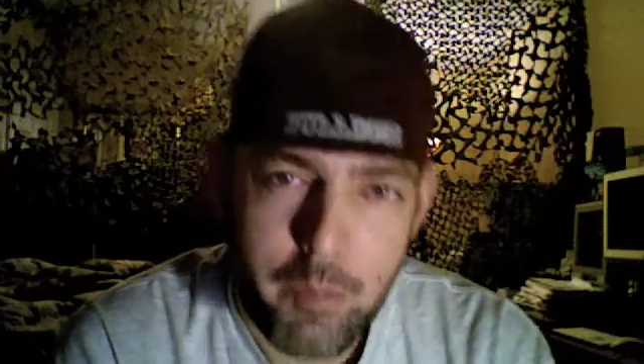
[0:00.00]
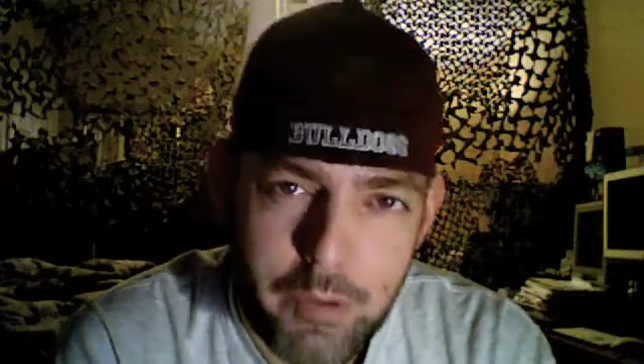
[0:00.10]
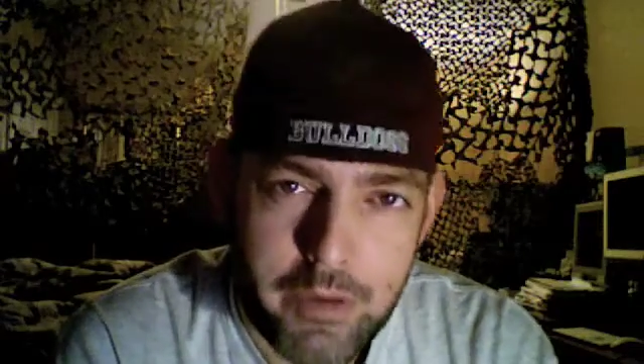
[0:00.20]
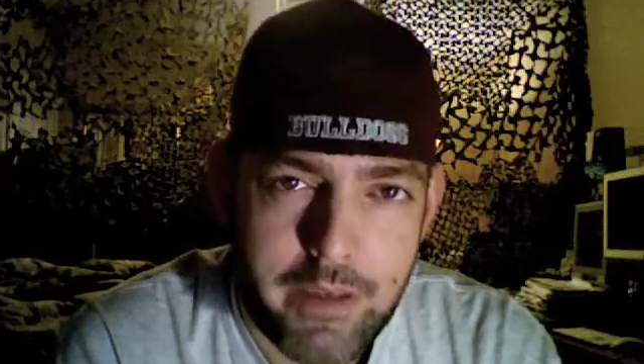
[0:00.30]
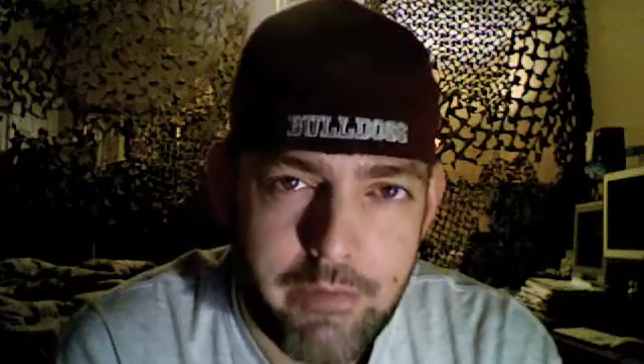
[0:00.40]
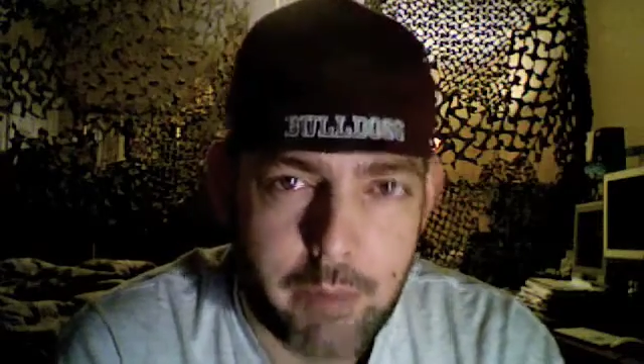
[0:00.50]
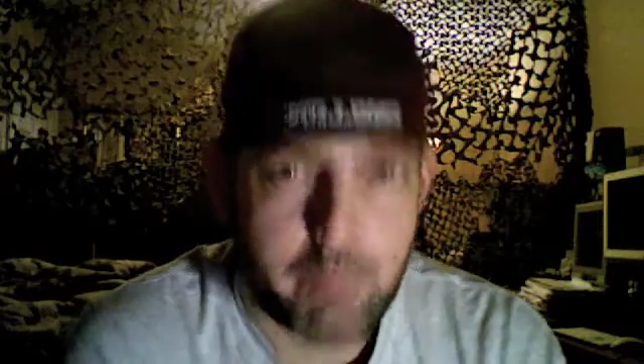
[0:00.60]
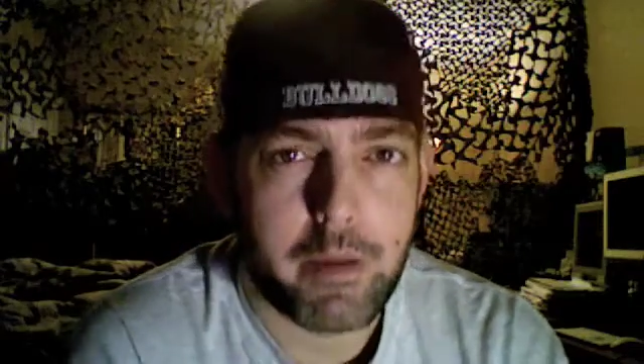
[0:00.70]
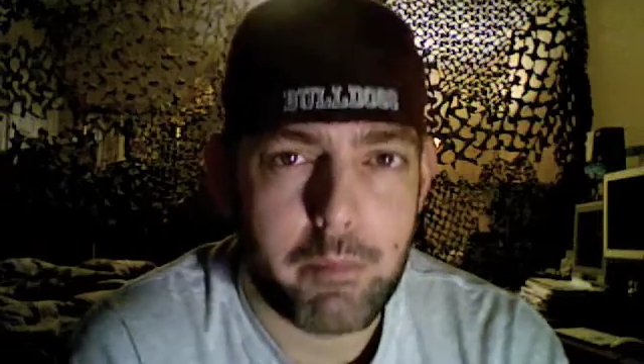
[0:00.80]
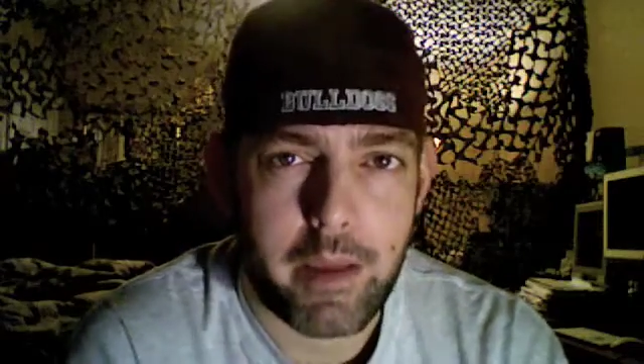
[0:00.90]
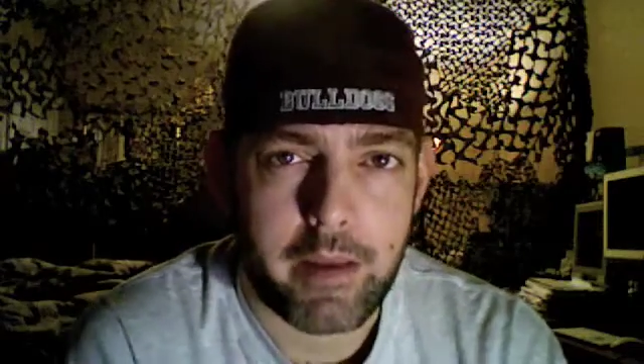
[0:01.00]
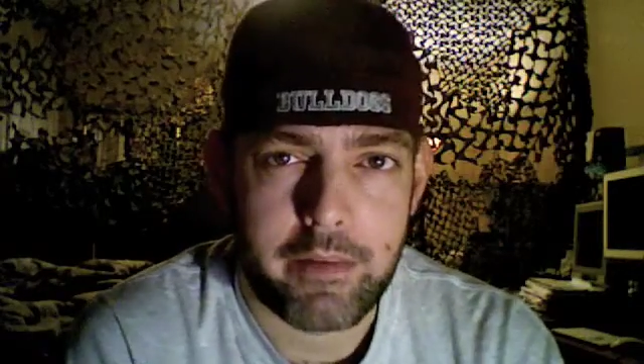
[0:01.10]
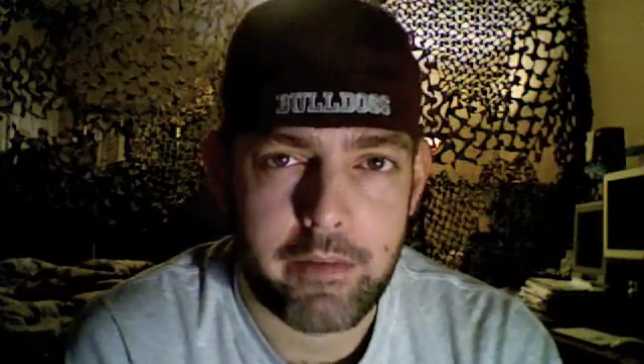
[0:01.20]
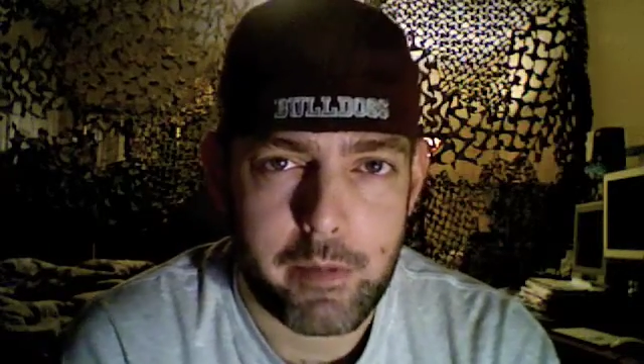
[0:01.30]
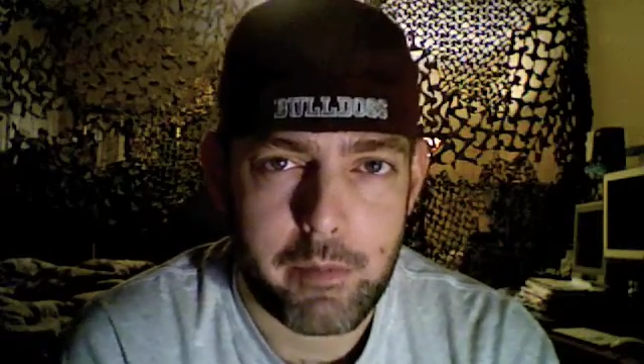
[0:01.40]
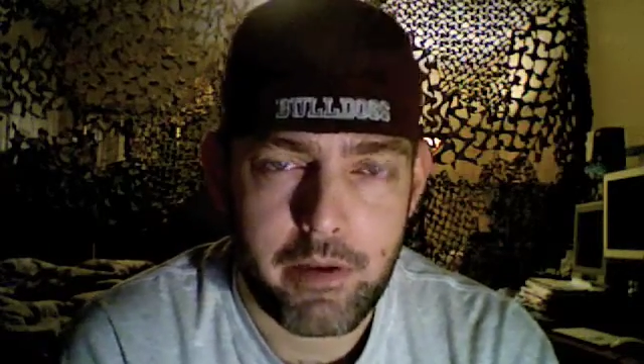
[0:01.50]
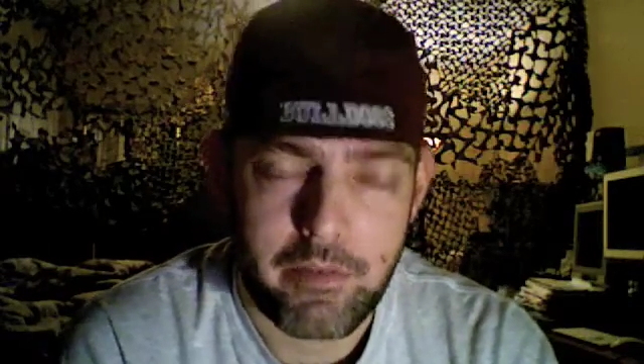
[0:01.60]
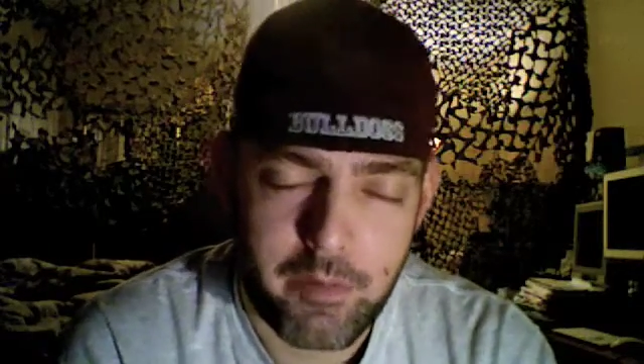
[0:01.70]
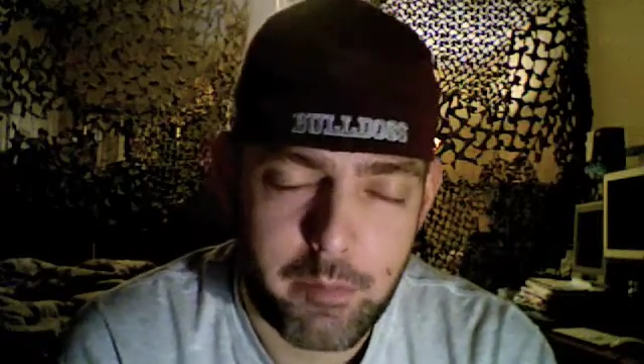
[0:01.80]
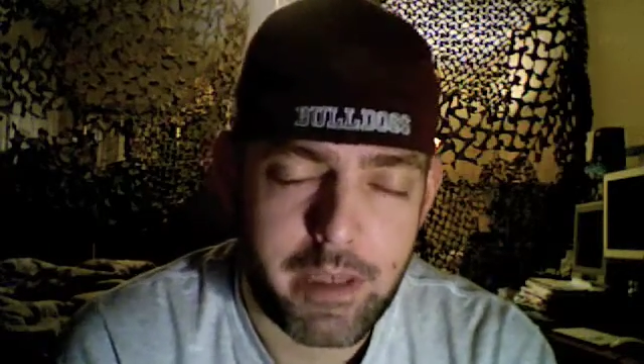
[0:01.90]
to believe the Big Bang Theory
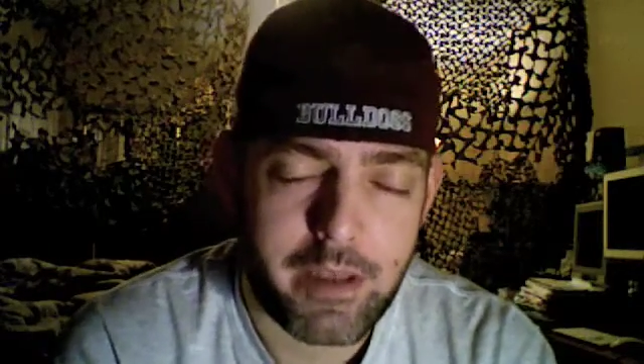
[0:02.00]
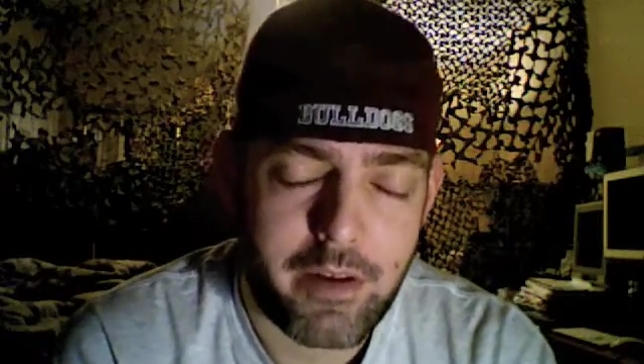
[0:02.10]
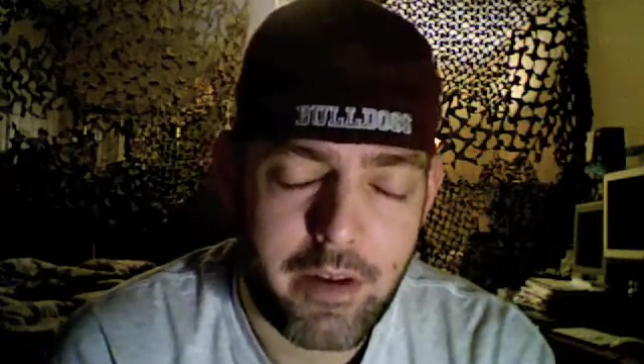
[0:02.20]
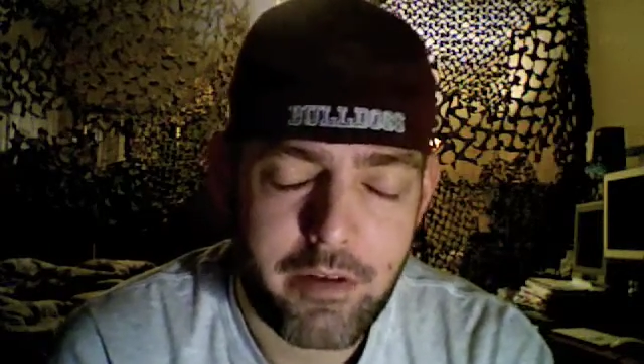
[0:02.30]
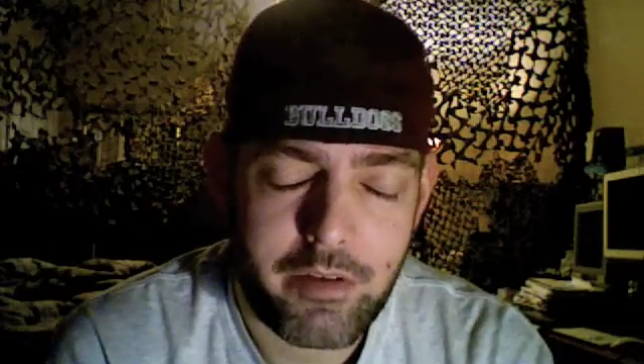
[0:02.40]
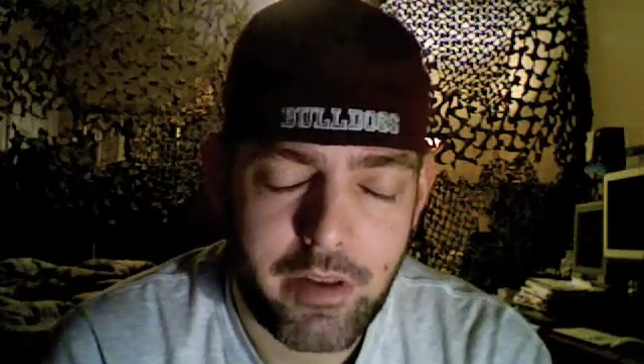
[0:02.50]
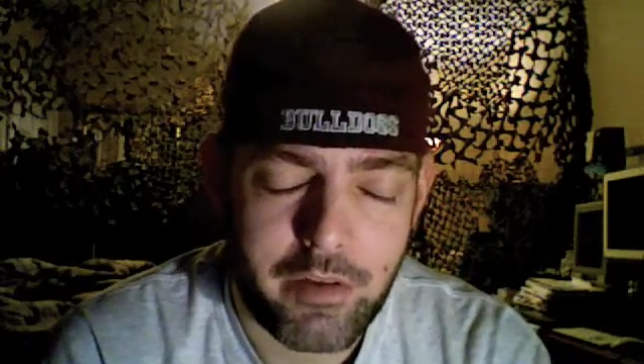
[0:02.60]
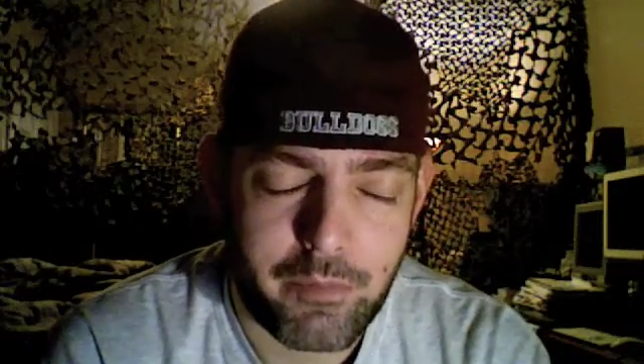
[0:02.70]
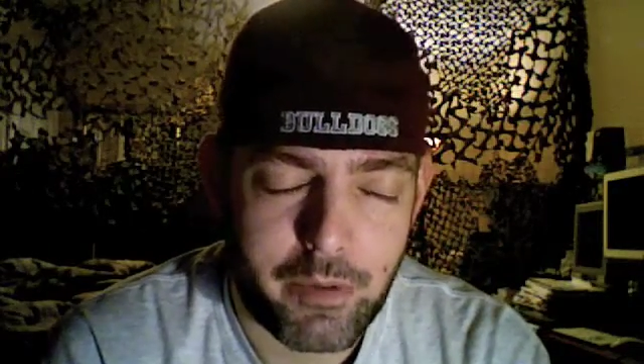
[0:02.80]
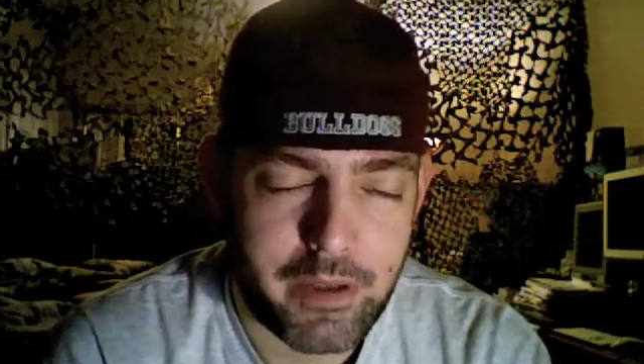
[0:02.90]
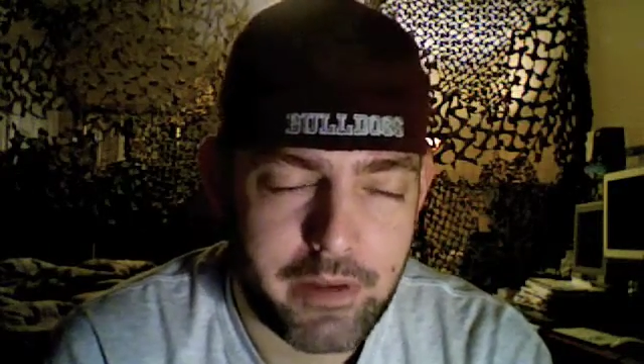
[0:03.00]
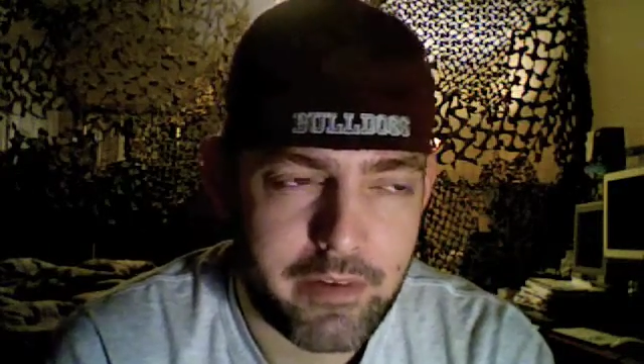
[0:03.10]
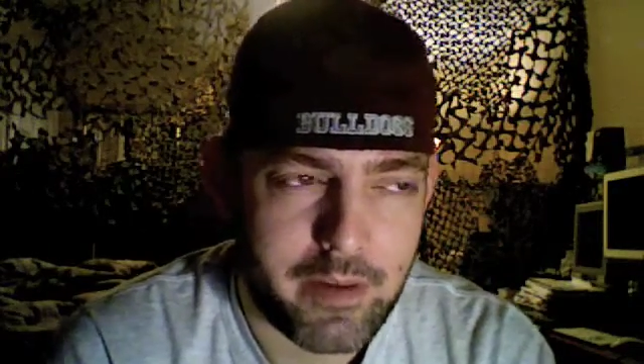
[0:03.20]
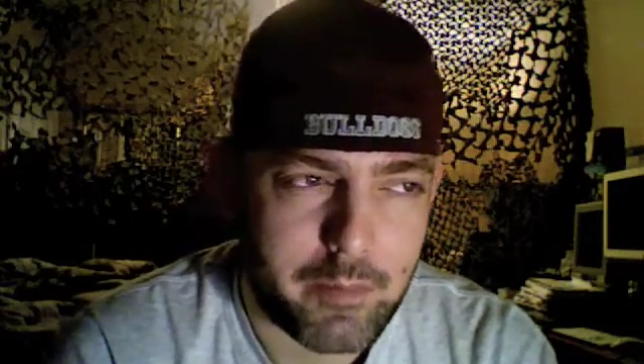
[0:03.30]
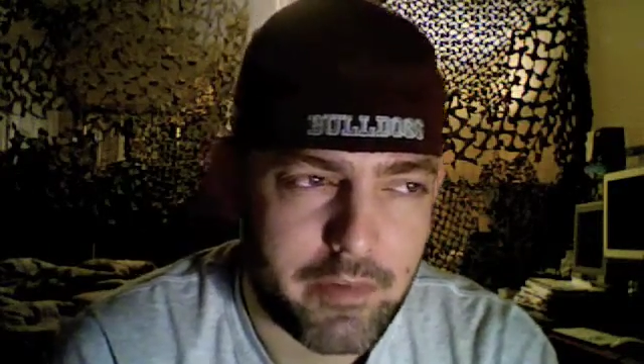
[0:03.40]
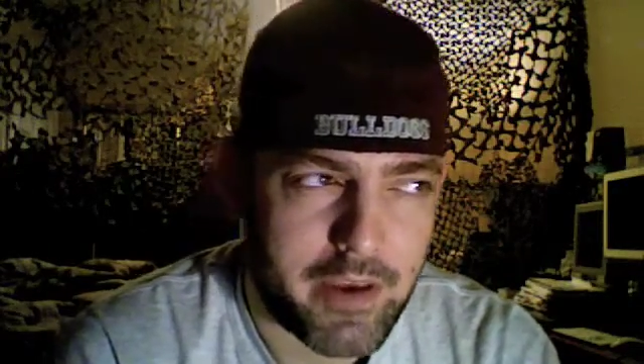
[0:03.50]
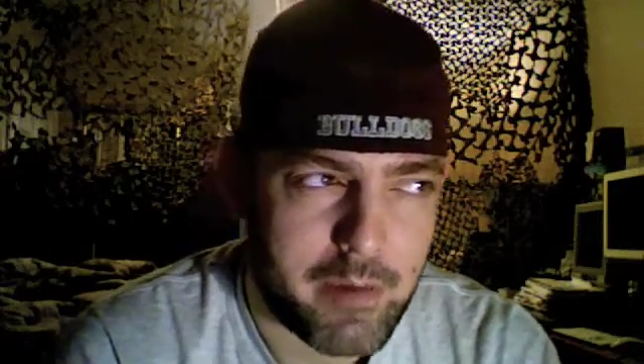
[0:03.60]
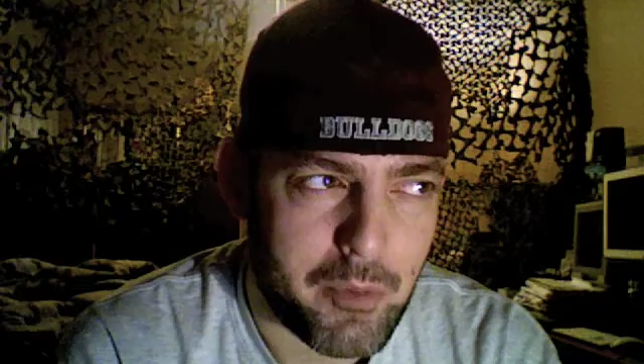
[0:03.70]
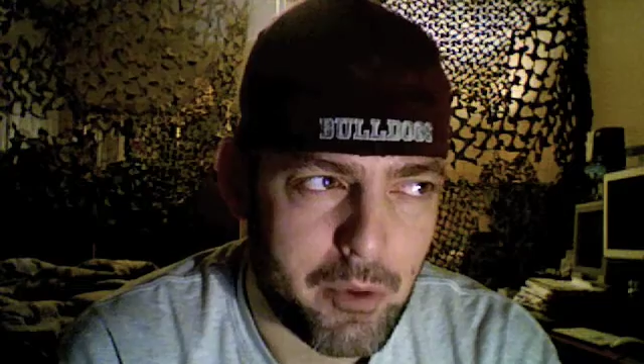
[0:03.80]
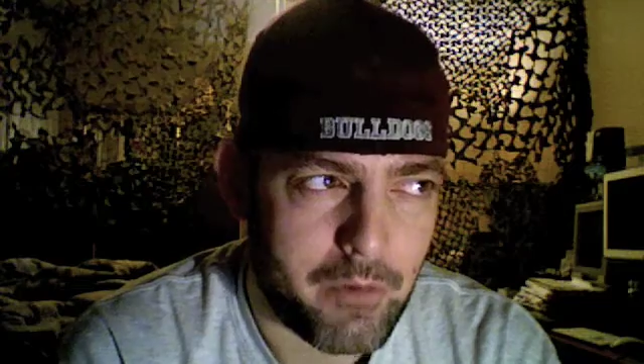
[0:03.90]
because to me it really seems like
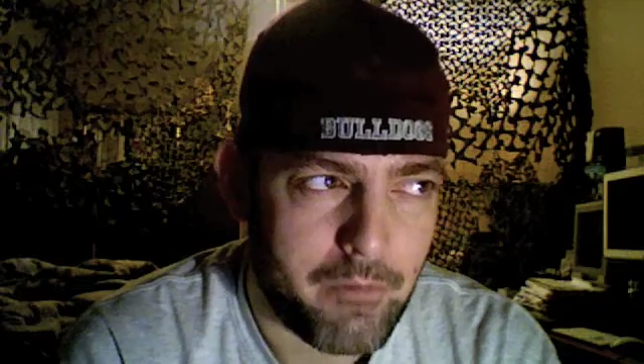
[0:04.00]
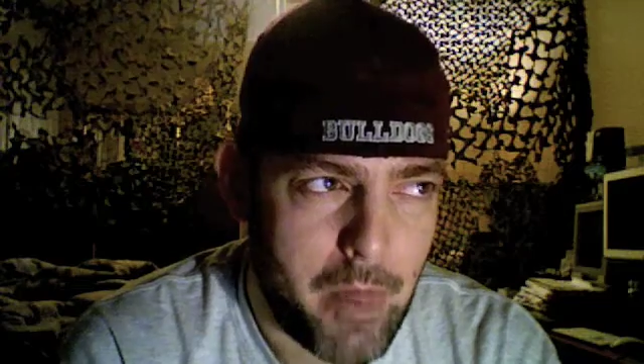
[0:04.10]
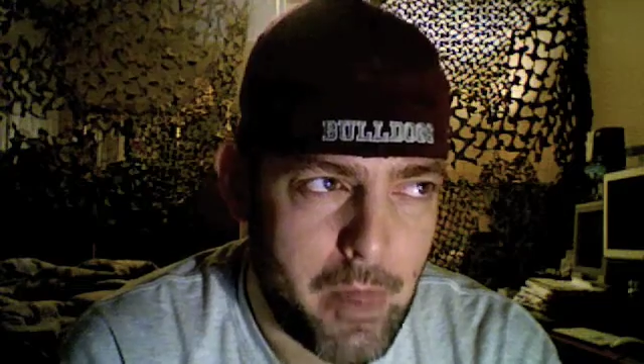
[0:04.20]
a more